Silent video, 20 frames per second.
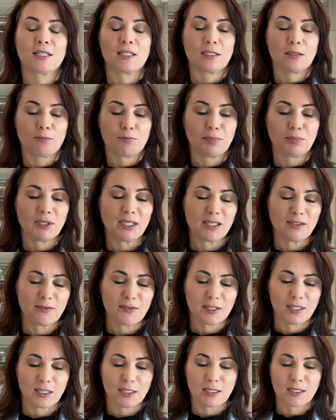and belief
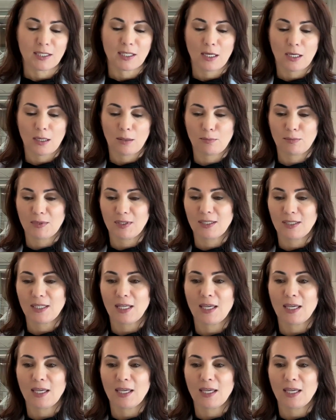systems